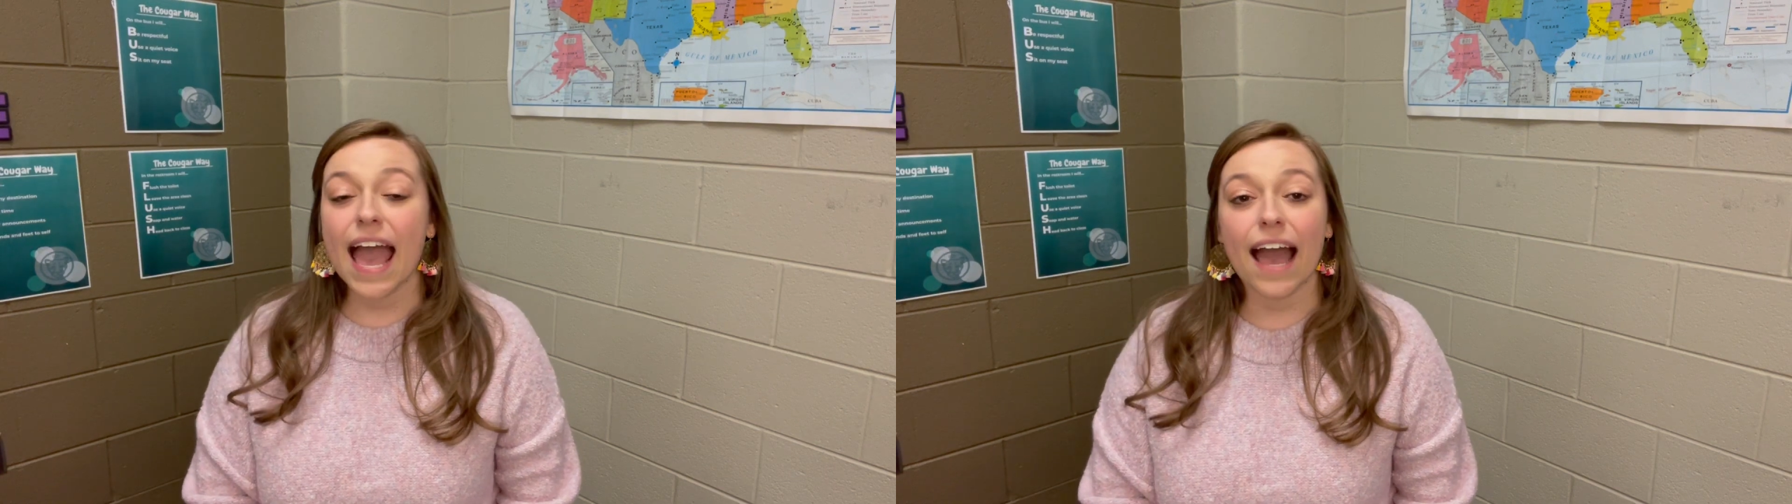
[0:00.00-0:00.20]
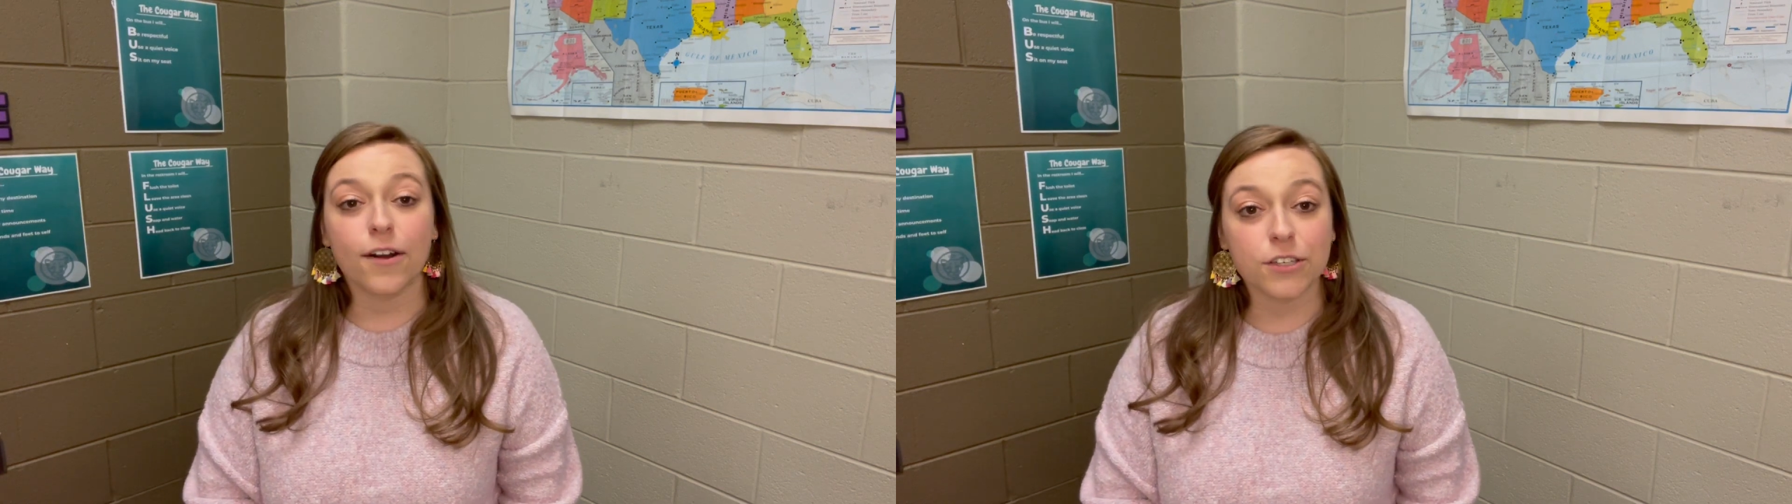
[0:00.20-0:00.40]

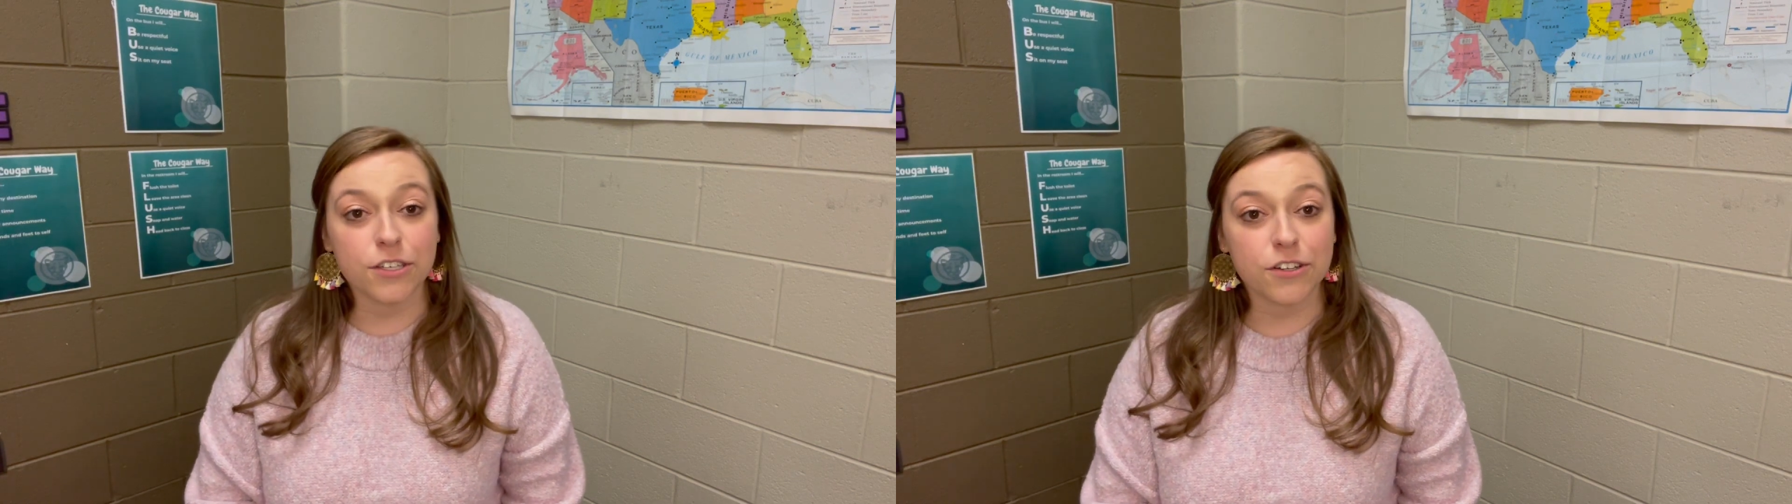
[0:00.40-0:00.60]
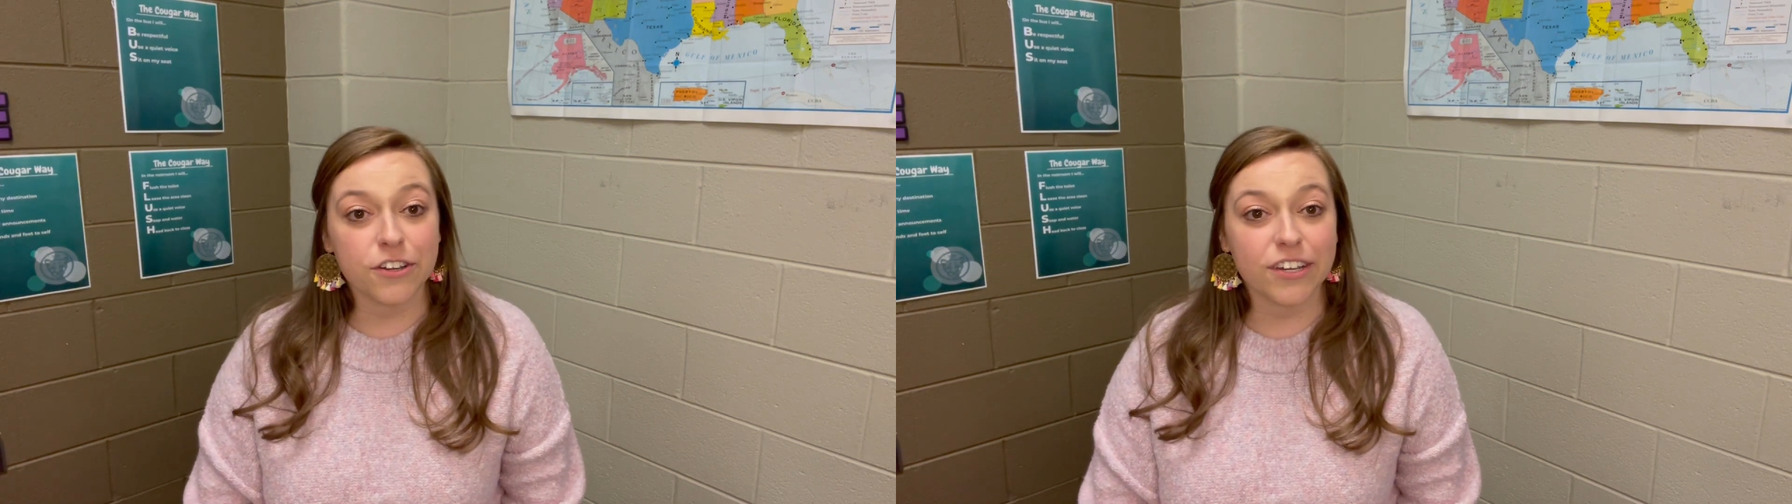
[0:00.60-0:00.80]
how
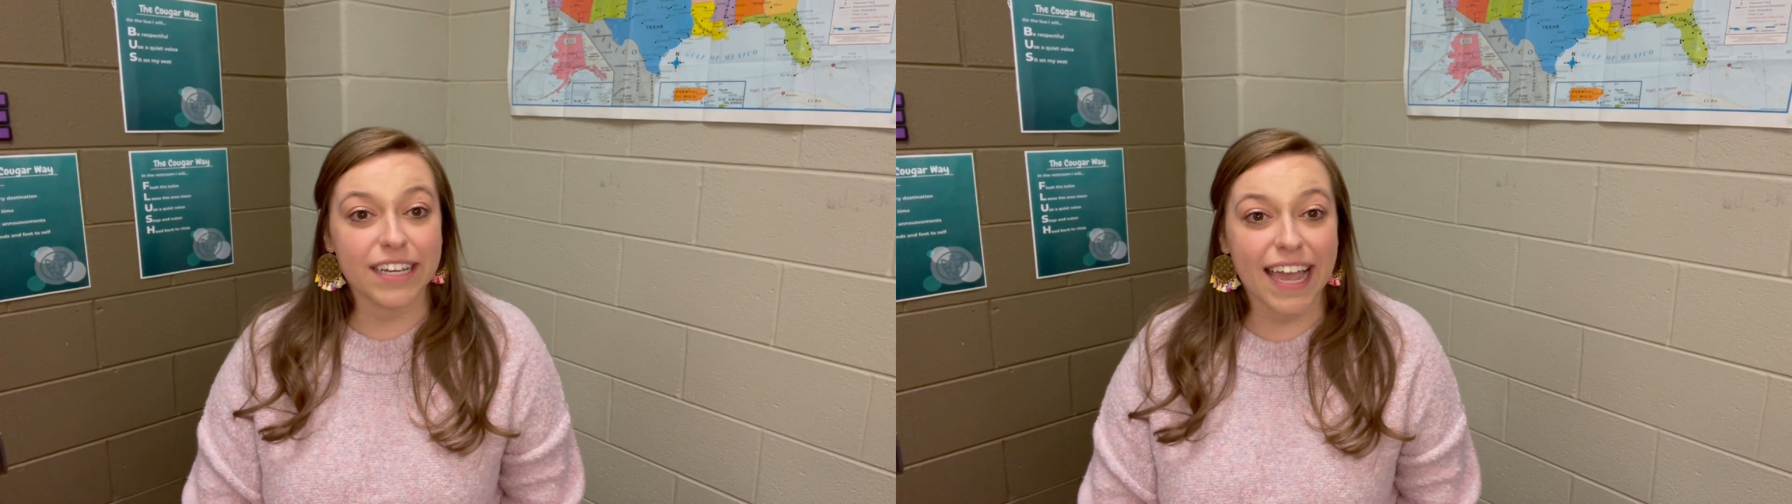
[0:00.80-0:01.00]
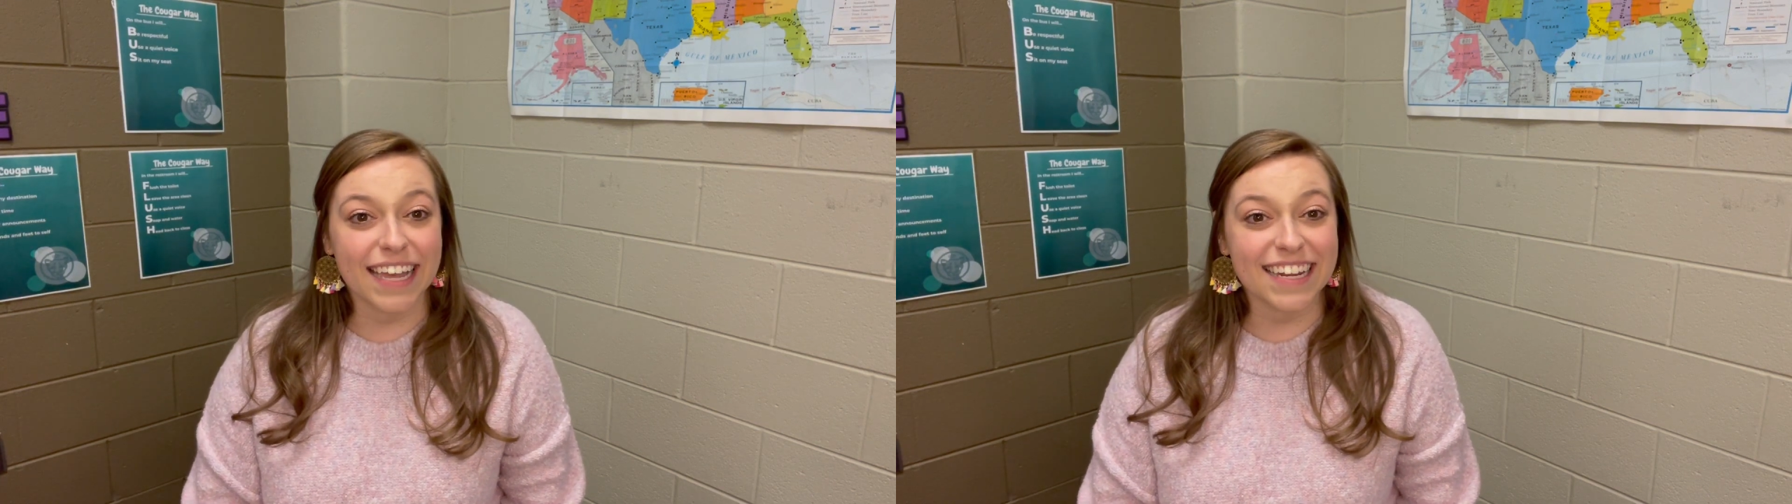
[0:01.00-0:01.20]
you
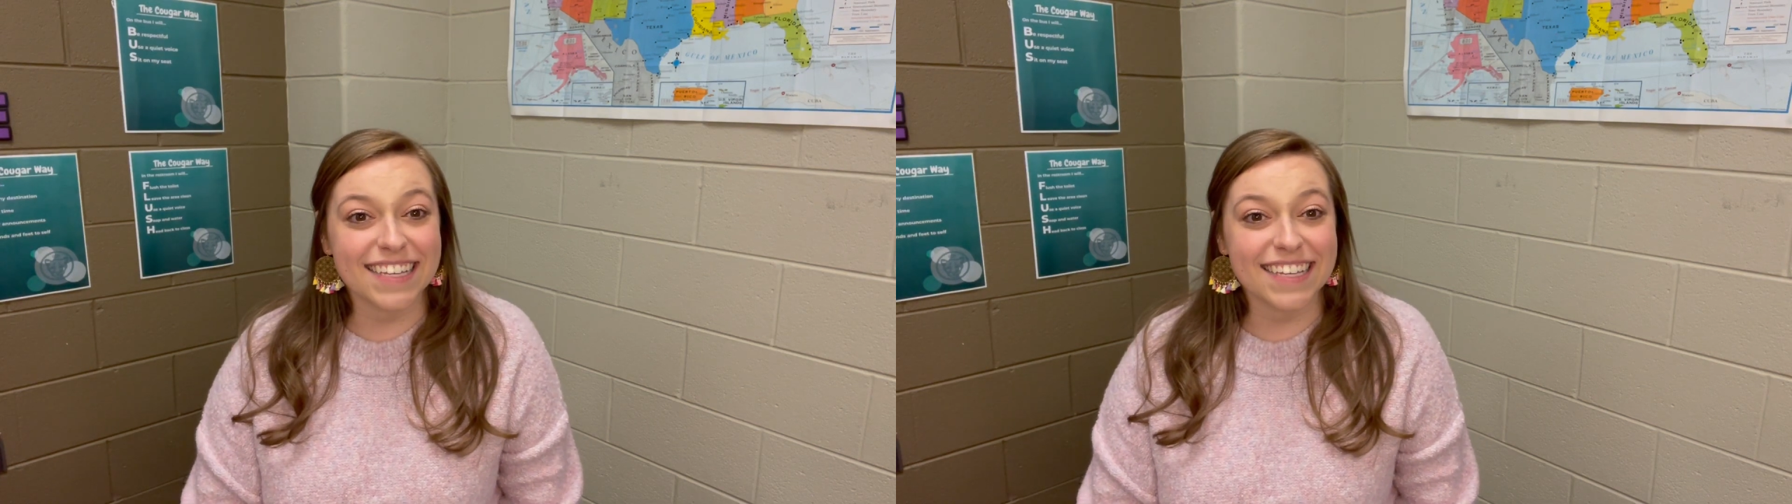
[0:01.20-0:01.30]
create